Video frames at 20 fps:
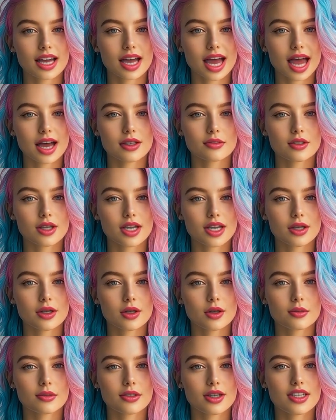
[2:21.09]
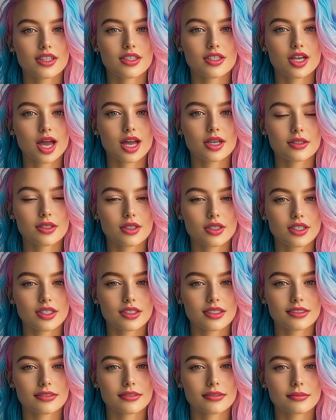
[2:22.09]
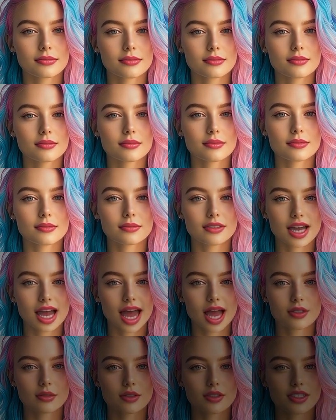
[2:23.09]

Now let's look at the answers provided by other users.